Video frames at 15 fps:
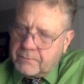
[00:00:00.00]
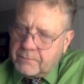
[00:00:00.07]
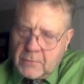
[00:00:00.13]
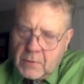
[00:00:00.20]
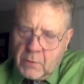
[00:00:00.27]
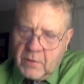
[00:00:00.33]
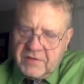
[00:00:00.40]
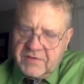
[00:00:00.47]

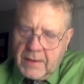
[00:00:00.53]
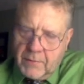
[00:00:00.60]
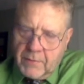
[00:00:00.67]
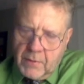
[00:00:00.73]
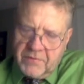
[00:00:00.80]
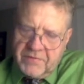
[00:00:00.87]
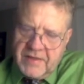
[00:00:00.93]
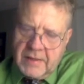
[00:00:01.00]
Once again, well,
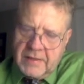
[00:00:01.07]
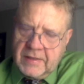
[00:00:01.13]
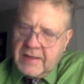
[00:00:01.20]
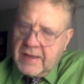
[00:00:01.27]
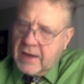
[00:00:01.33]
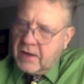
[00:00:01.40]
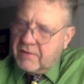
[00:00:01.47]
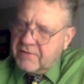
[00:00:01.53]
we've taken
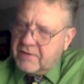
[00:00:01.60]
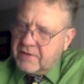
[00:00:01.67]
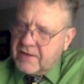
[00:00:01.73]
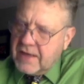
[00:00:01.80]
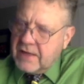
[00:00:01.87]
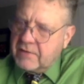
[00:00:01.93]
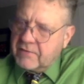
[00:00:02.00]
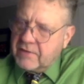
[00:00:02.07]
care of the
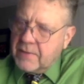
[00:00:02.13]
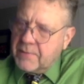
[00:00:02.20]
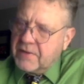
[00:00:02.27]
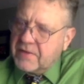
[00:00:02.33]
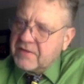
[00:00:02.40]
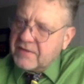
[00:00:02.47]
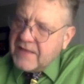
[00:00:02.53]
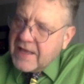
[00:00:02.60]
negative already, but it's
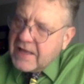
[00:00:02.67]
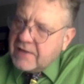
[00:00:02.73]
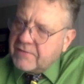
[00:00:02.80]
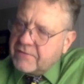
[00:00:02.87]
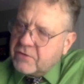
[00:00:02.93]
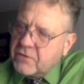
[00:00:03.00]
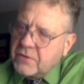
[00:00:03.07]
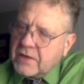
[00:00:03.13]
a negative
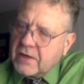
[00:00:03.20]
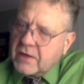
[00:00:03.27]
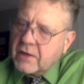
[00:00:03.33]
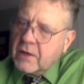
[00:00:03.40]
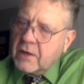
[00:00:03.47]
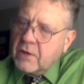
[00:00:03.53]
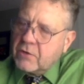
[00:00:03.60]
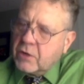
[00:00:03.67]
2 here.
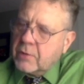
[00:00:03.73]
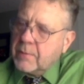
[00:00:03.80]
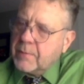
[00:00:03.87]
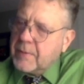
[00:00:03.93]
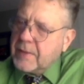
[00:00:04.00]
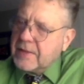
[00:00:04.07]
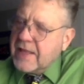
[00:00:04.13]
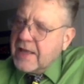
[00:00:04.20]
Normally it would
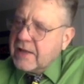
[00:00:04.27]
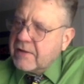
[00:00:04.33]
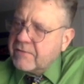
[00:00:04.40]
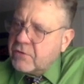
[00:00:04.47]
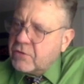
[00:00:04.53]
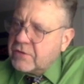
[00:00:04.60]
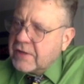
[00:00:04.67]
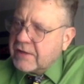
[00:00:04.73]
be negative
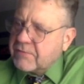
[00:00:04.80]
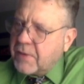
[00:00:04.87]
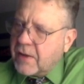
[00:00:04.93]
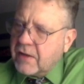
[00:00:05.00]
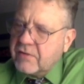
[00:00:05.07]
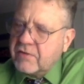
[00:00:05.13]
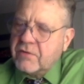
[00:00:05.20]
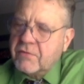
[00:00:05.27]
2 times
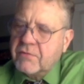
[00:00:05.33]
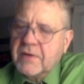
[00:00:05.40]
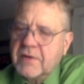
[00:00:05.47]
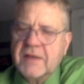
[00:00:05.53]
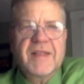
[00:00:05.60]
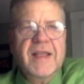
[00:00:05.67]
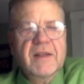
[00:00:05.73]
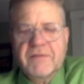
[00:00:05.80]
positive 3 is
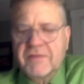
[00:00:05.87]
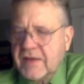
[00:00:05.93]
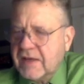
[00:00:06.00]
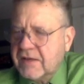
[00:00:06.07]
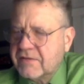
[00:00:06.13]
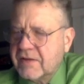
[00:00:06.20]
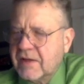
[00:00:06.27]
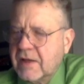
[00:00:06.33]
negative
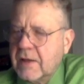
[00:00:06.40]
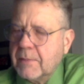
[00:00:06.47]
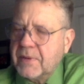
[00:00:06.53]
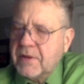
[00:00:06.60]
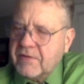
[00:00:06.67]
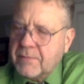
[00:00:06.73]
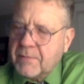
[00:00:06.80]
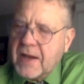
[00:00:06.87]
6, but
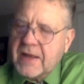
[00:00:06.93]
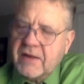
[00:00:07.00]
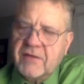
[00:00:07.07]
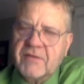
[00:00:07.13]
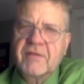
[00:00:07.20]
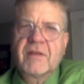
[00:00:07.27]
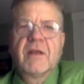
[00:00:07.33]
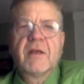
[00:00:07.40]
it's a
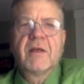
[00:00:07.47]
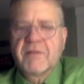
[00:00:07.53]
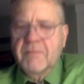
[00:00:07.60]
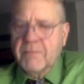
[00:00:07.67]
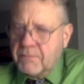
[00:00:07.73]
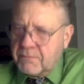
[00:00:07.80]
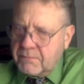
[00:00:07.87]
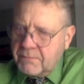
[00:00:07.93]
minus
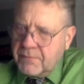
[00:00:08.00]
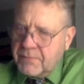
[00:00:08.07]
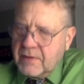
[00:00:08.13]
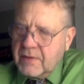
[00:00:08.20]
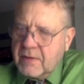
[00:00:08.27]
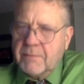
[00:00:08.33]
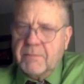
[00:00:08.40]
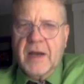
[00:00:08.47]

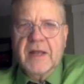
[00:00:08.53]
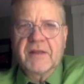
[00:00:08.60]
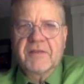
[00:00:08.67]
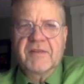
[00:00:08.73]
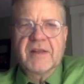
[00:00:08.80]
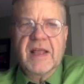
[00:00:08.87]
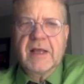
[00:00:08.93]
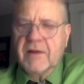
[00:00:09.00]
a
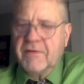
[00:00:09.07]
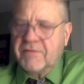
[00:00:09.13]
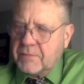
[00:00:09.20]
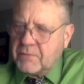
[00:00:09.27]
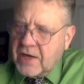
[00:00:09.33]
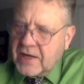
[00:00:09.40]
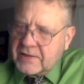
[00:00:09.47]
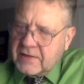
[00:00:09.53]
negative,
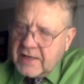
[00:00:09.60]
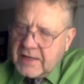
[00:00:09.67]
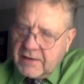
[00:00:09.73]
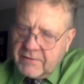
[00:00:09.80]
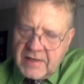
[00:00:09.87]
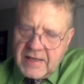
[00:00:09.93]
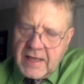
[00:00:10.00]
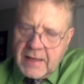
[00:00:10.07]
subtract the negative,
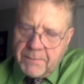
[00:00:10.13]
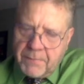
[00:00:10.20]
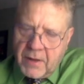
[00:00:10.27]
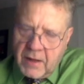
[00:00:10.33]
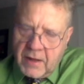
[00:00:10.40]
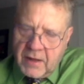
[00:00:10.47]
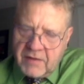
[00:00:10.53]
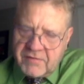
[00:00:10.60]
and you get
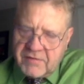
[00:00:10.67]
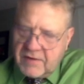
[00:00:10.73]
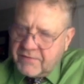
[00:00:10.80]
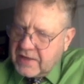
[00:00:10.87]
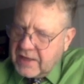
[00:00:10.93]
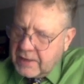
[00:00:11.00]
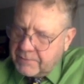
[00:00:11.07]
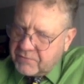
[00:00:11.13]
positive
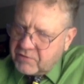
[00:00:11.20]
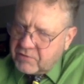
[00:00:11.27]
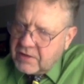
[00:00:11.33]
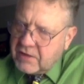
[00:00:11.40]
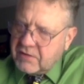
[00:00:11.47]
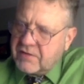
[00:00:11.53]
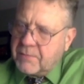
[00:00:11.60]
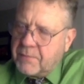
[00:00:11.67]
again. So
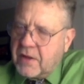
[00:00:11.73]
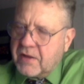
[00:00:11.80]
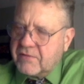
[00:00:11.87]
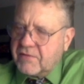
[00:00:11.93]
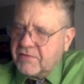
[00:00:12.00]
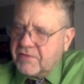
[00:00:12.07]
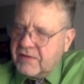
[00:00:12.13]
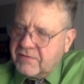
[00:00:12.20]
there's the
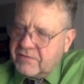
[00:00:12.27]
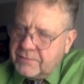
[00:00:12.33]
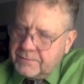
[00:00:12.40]
positive 6.